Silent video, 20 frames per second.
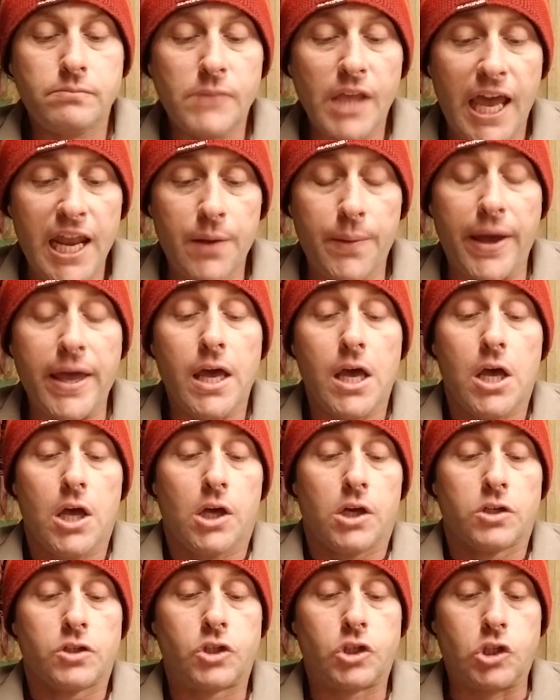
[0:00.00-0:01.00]
anyway,
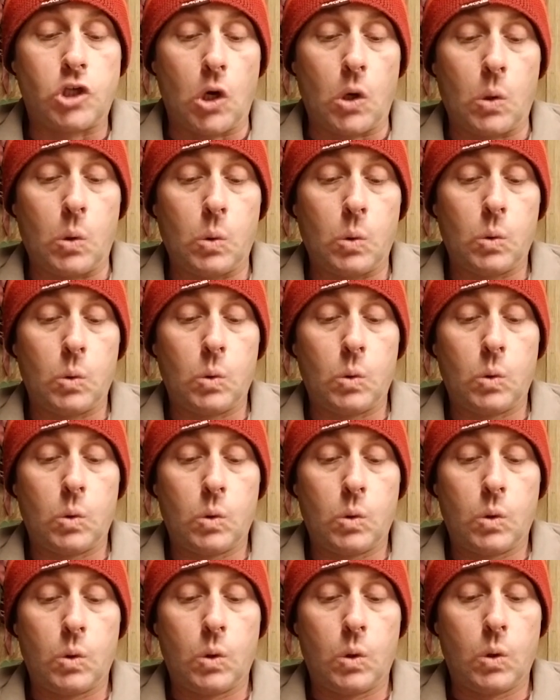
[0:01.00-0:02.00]
so
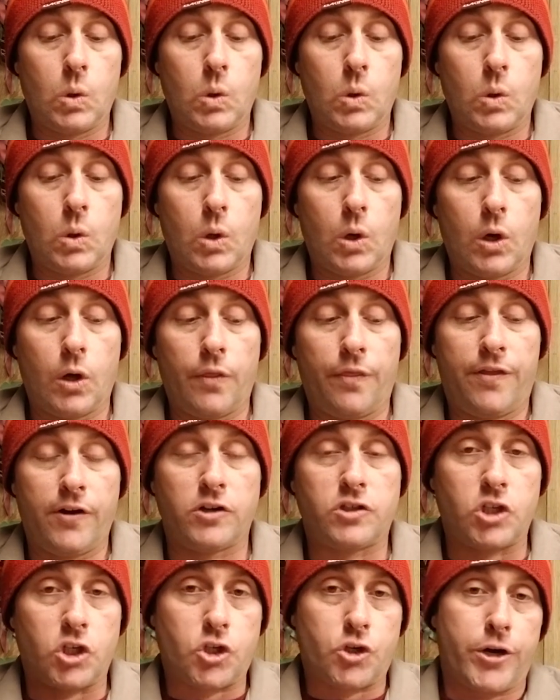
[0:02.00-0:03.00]

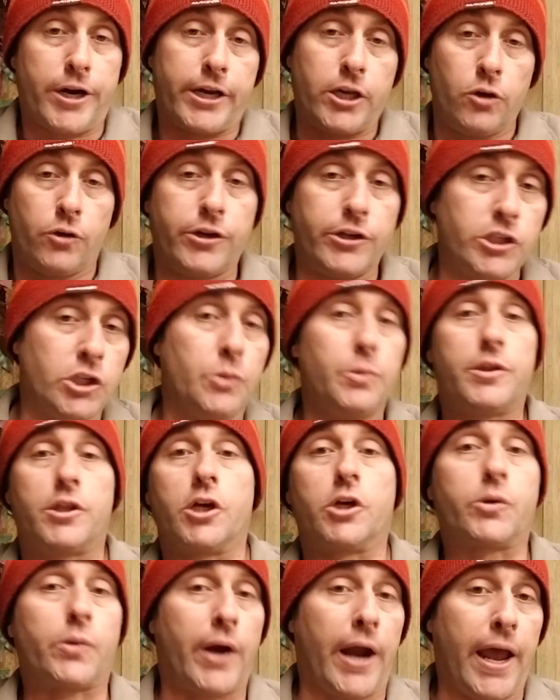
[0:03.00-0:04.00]
there's a trick you can do with the
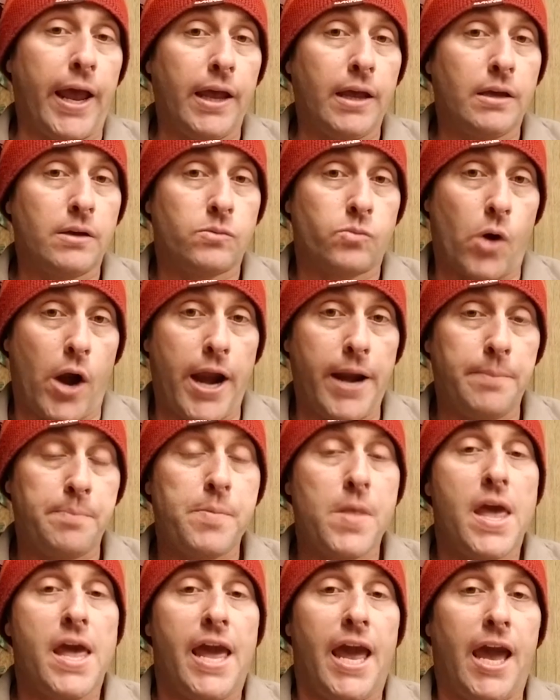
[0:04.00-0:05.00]
gray, right?
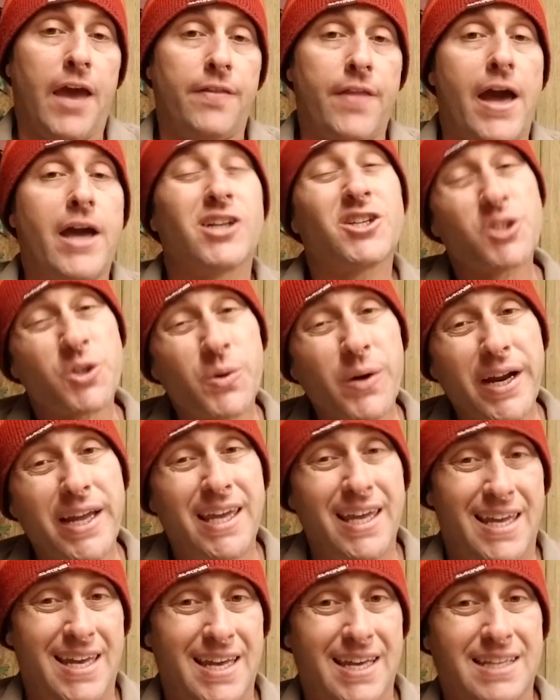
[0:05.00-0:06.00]
And that
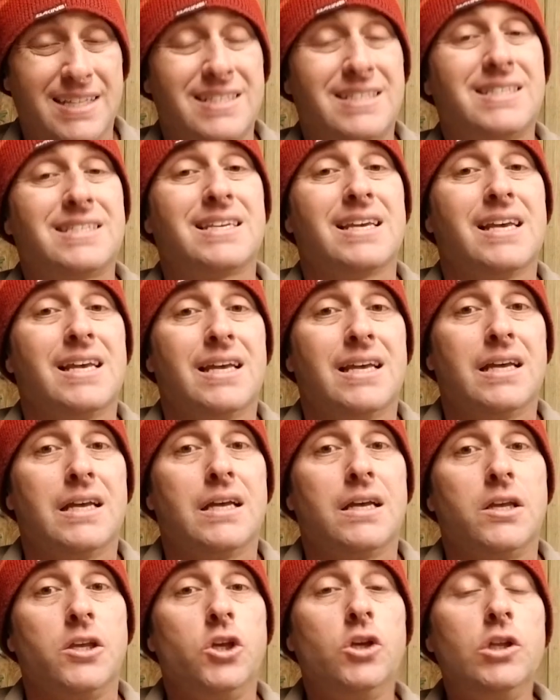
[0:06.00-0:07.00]
trick is
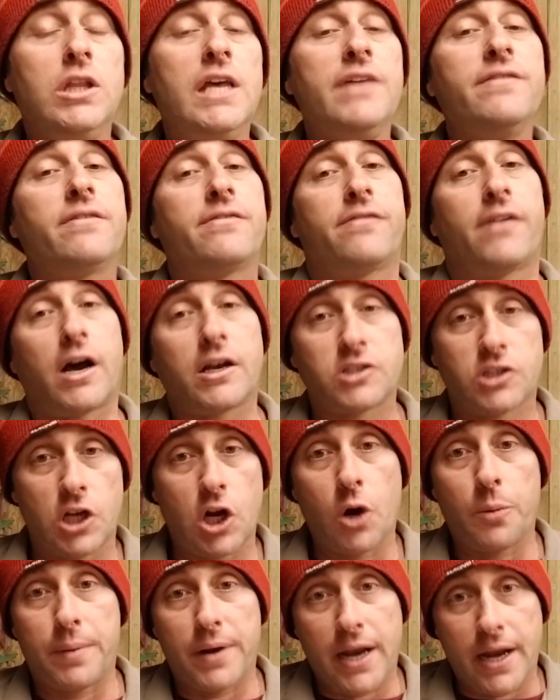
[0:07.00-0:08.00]
you leave a faucet
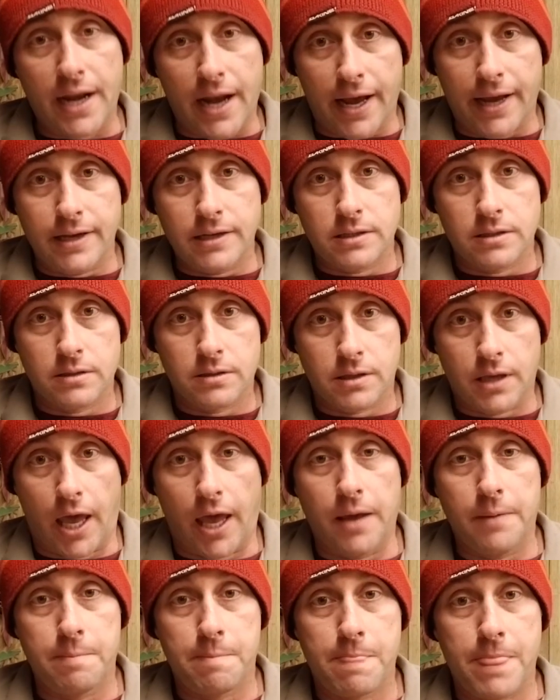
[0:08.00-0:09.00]
open at night,
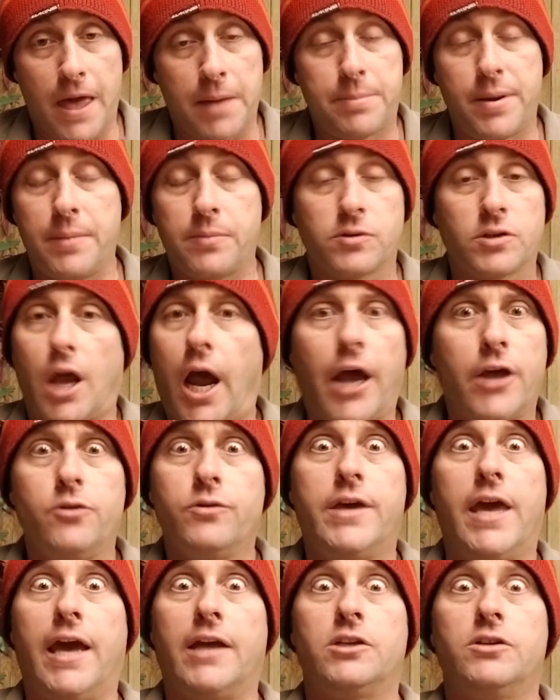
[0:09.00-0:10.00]
okay? And people are like, you
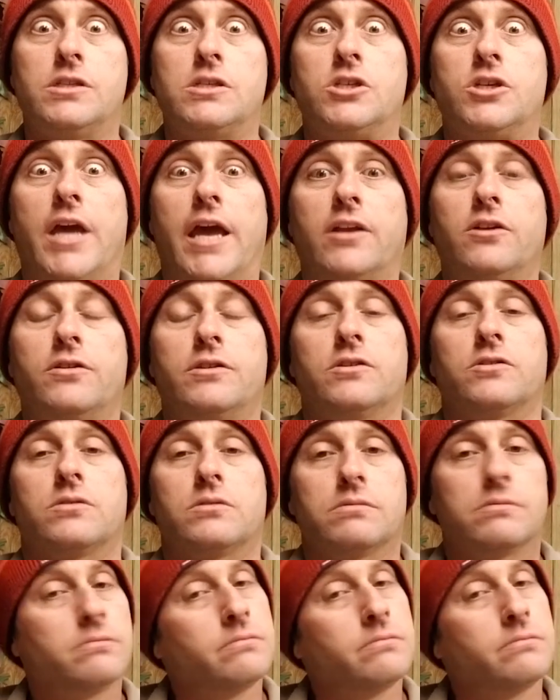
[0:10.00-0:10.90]
can't do this, you can't do this.